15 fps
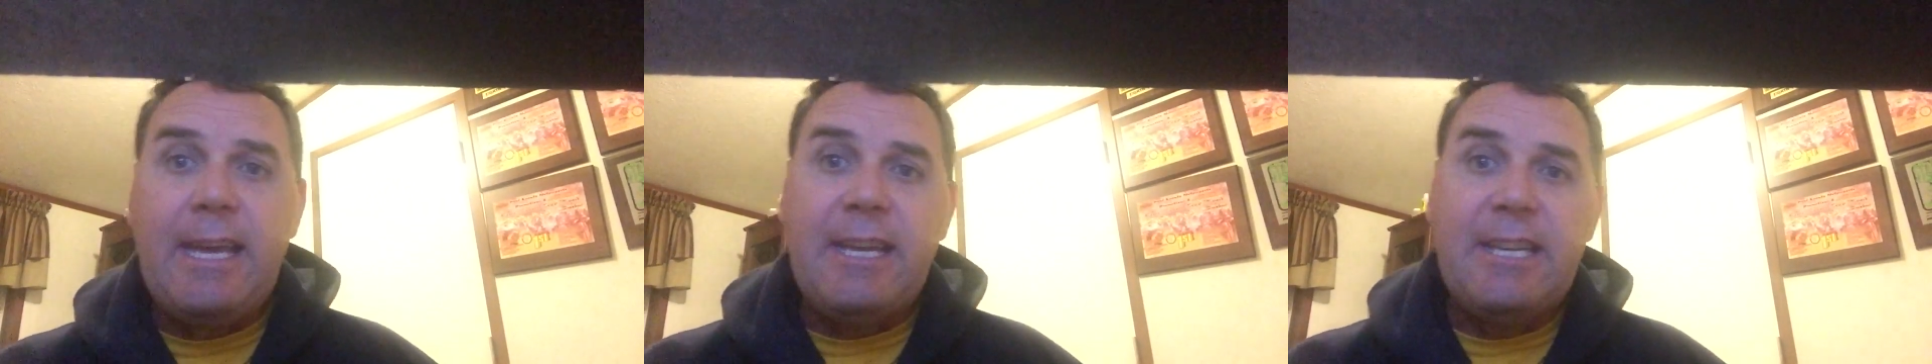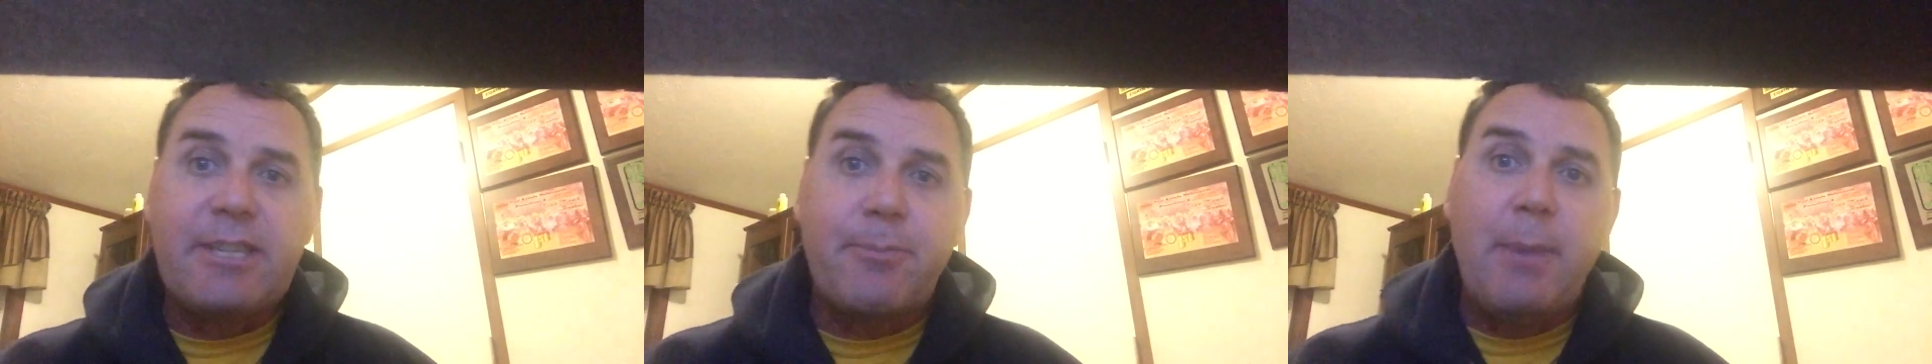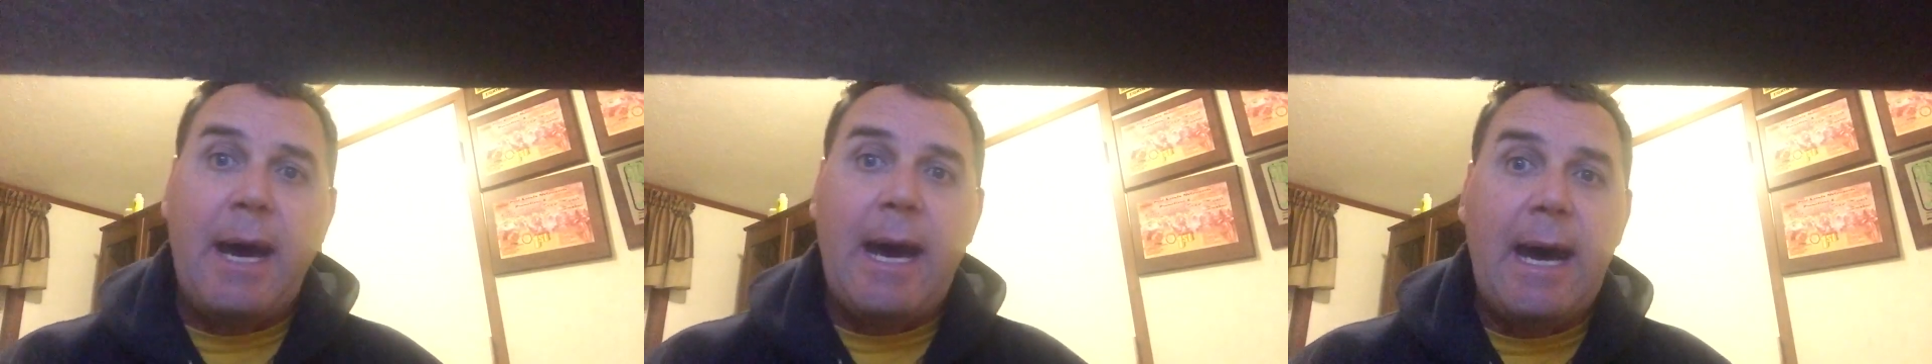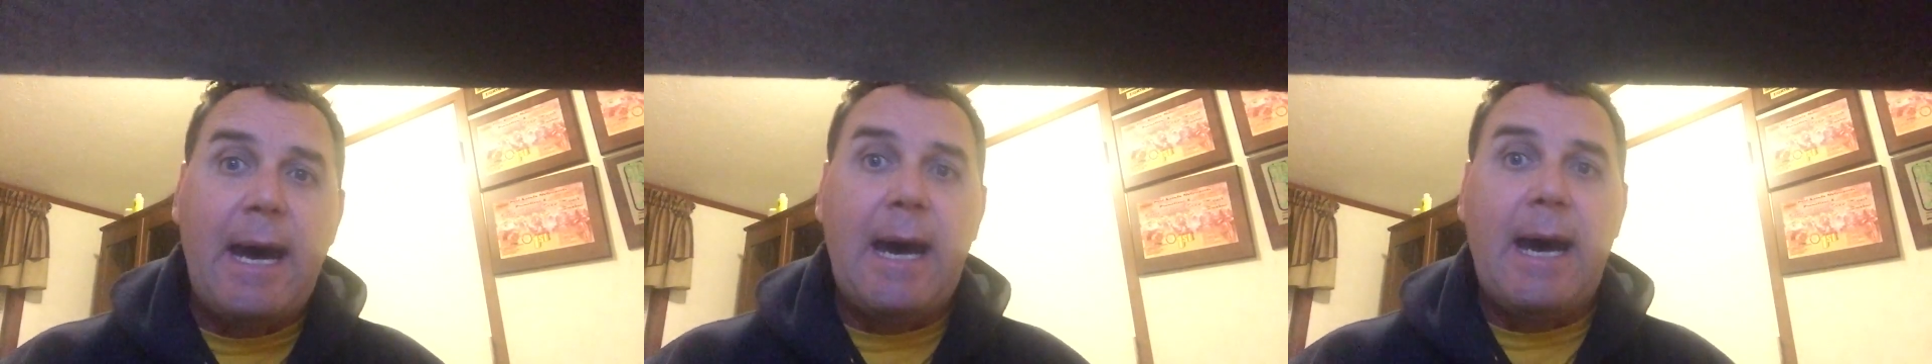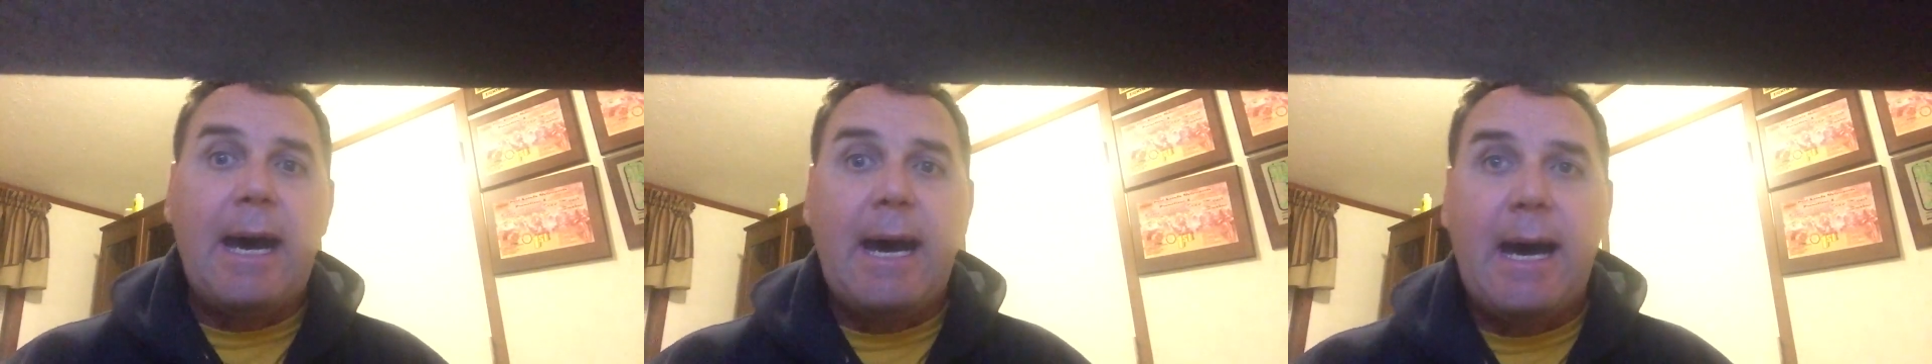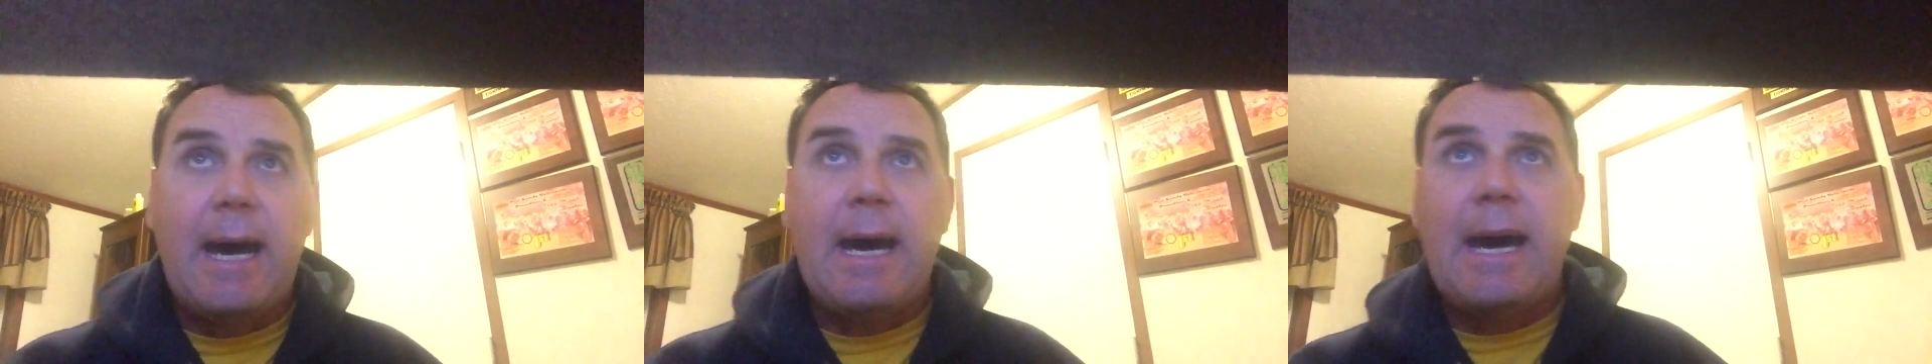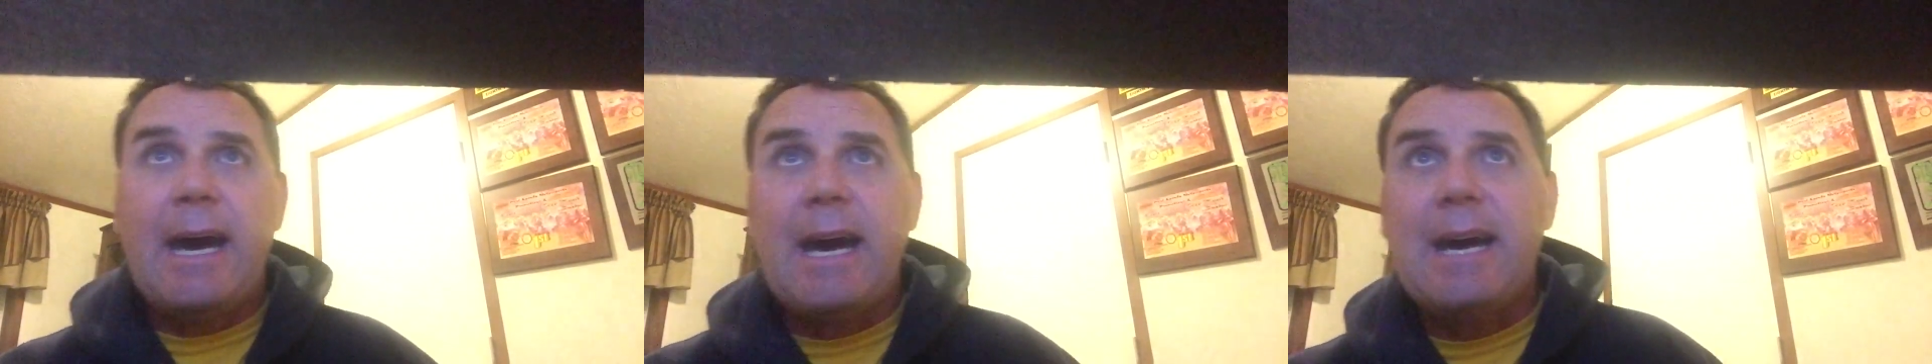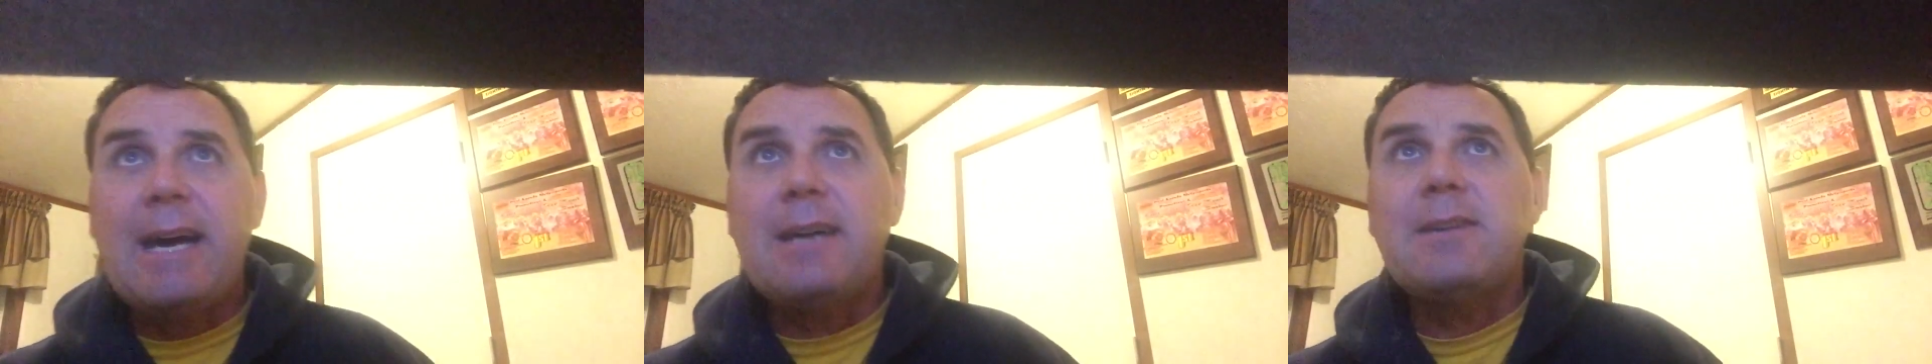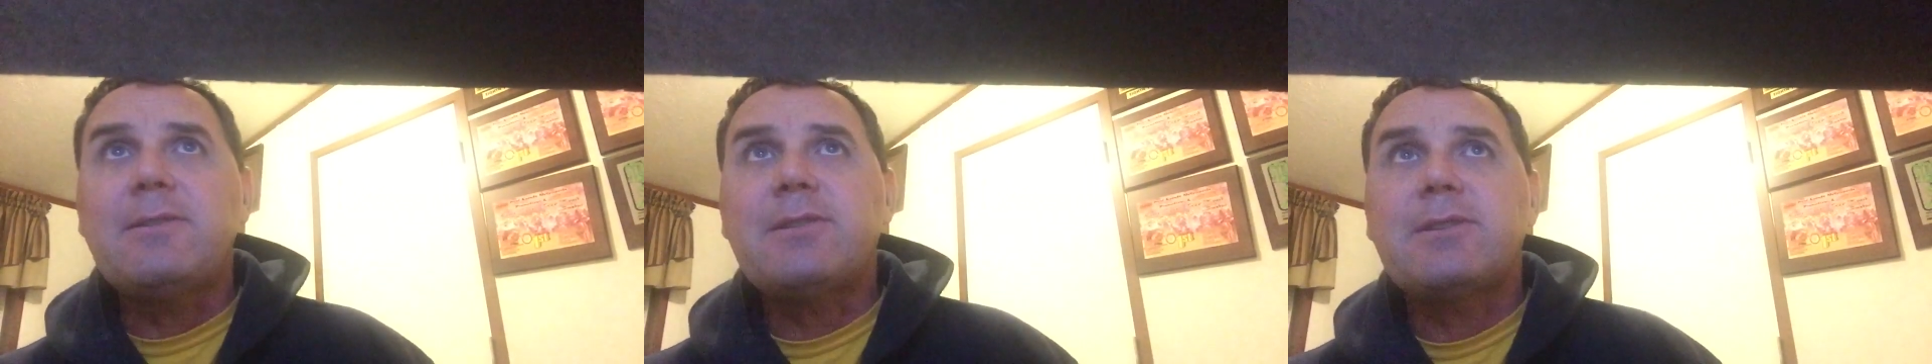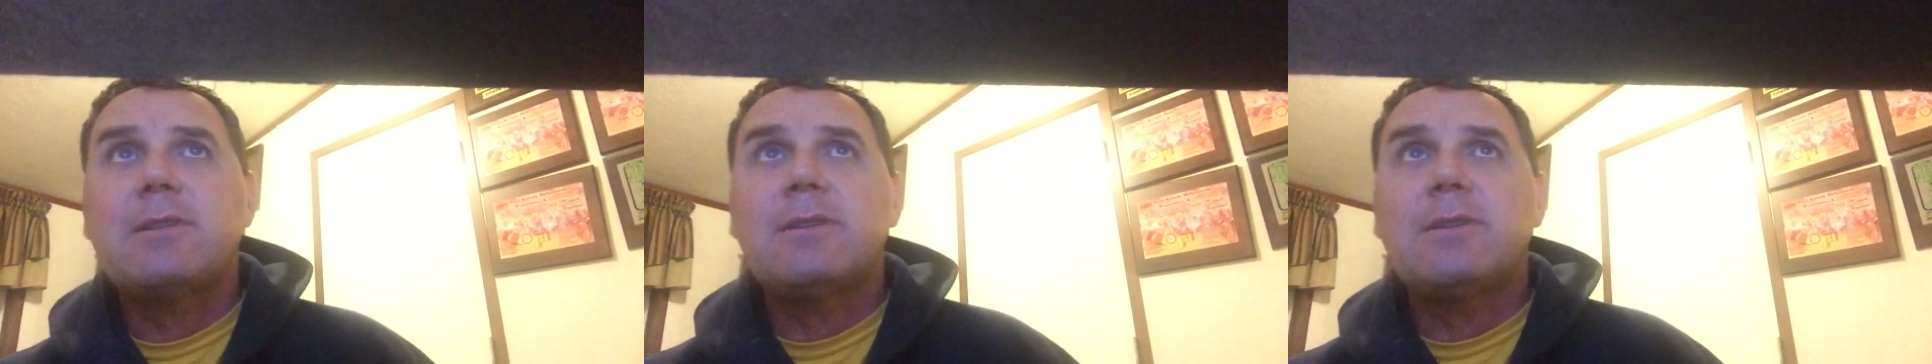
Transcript: he smiles?